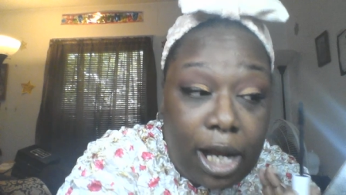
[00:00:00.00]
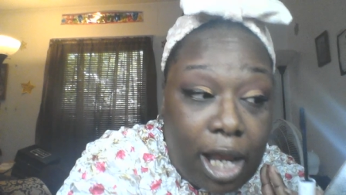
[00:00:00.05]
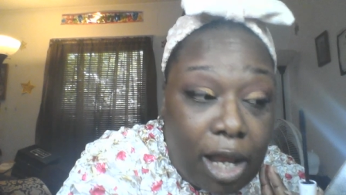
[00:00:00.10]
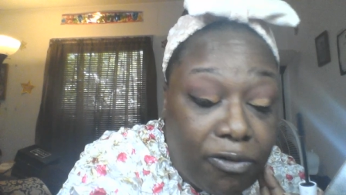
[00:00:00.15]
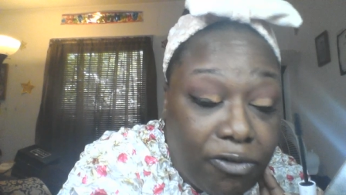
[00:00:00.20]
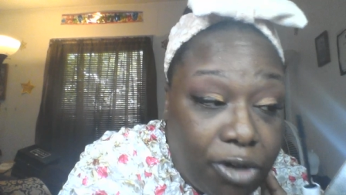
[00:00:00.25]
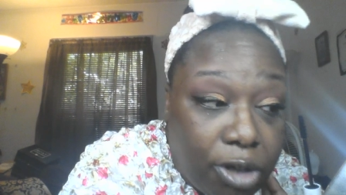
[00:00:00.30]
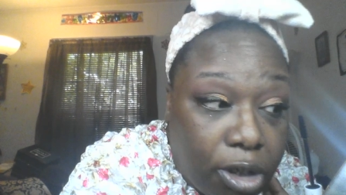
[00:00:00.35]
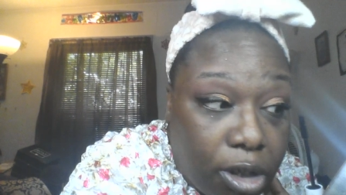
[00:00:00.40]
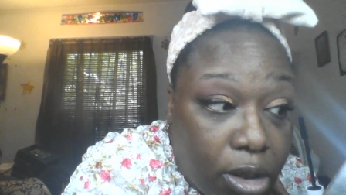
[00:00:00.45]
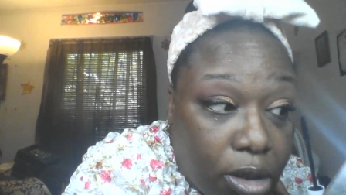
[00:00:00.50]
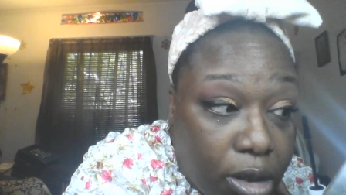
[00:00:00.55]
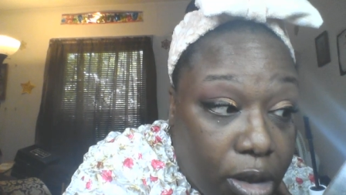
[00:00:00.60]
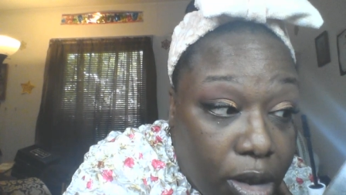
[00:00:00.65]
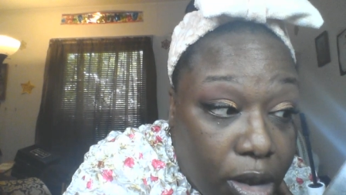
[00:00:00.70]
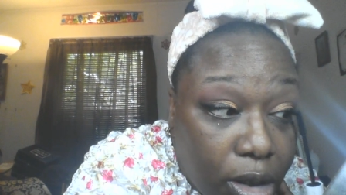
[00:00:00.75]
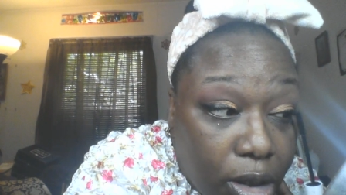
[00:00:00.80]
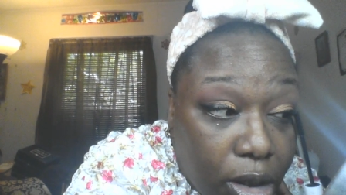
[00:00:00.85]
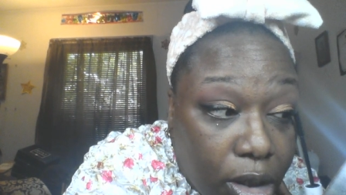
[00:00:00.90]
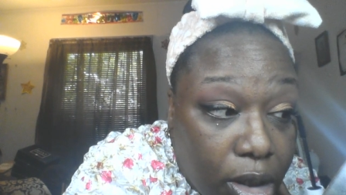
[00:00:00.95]
after
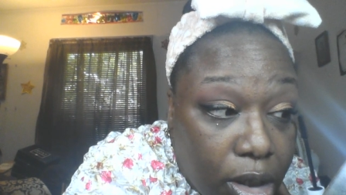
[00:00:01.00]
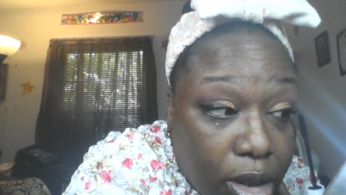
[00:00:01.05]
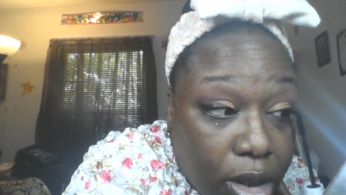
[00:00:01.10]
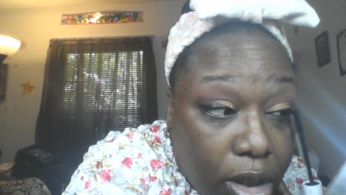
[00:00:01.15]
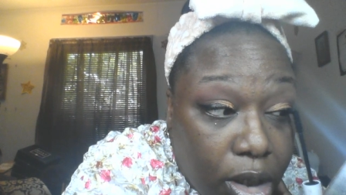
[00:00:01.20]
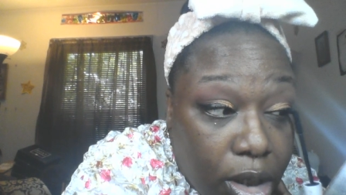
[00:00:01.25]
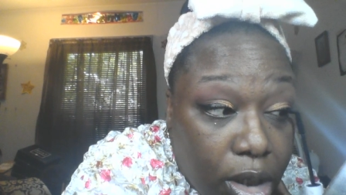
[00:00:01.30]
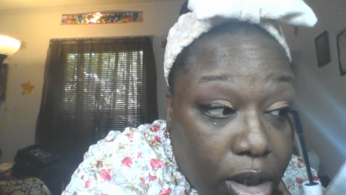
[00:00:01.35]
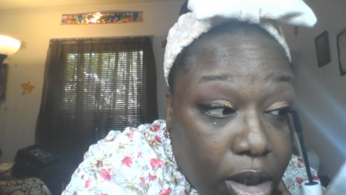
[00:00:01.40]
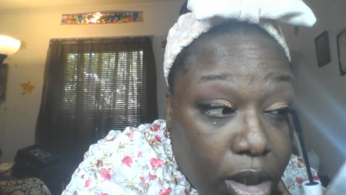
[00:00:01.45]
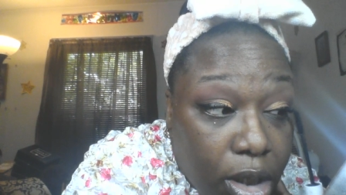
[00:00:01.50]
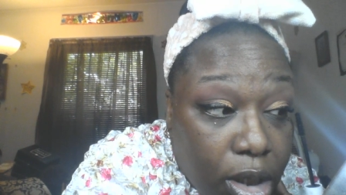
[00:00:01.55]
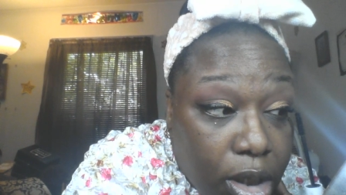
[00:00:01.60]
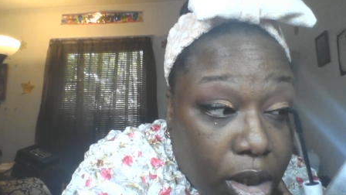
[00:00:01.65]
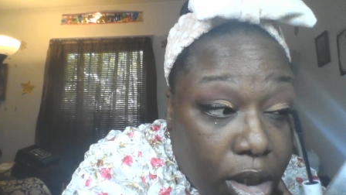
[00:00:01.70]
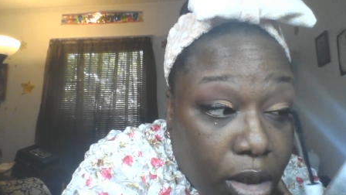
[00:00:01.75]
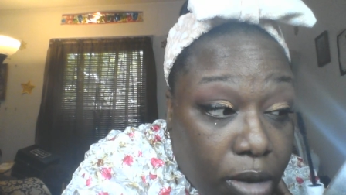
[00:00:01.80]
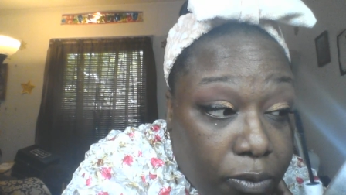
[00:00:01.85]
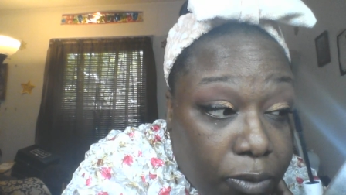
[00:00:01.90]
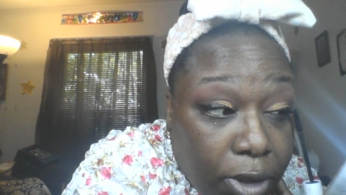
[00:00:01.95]

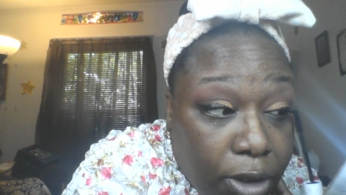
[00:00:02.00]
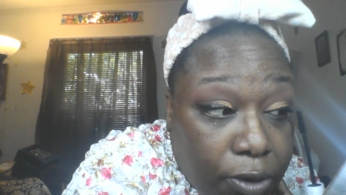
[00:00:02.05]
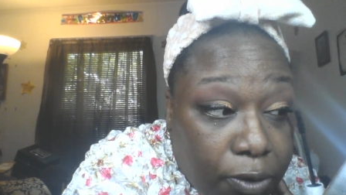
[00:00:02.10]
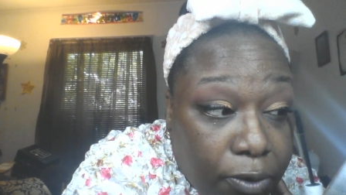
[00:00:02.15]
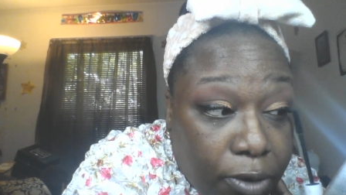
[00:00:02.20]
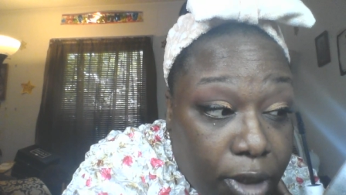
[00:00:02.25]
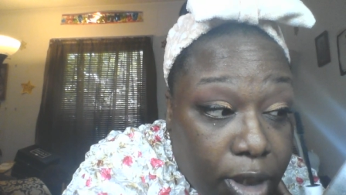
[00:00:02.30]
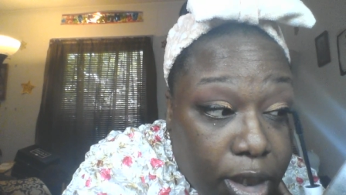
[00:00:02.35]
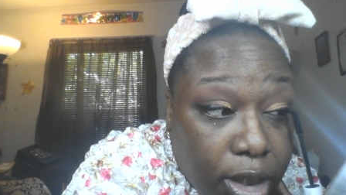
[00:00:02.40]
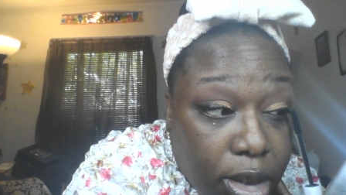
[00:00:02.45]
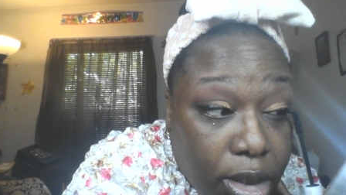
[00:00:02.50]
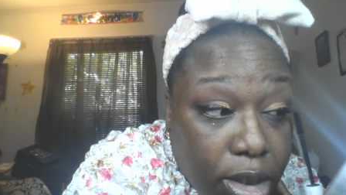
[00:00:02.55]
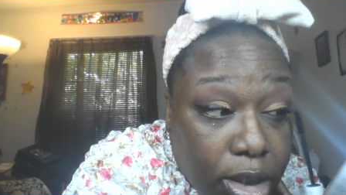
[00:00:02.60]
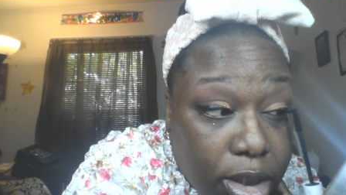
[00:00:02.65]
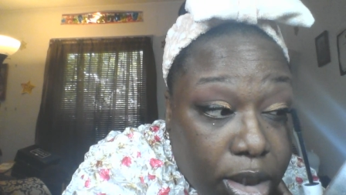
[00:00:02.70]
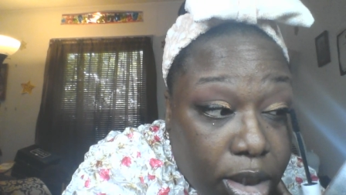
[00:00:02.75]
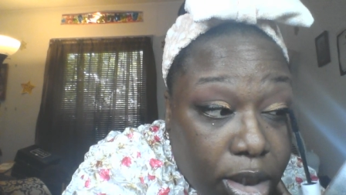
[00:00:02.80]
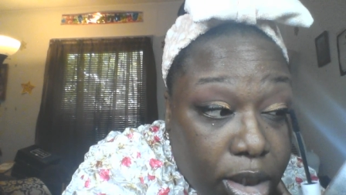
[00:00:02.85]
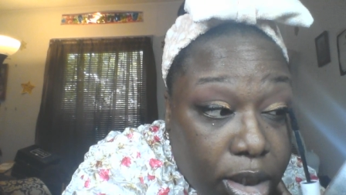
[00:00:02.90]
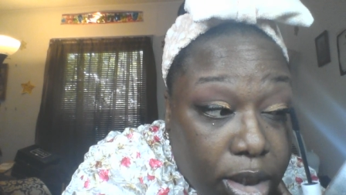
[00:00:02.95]
we do
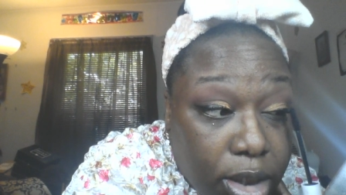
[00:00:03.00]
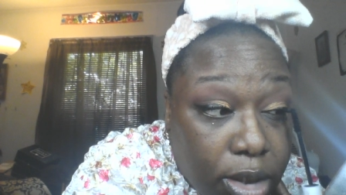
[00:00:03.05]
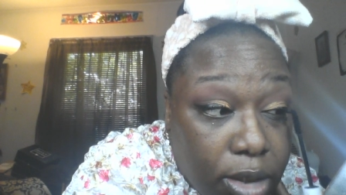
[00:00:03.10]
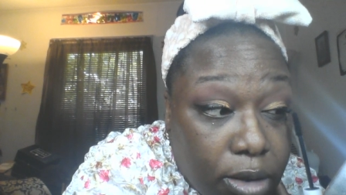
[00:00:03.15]
this.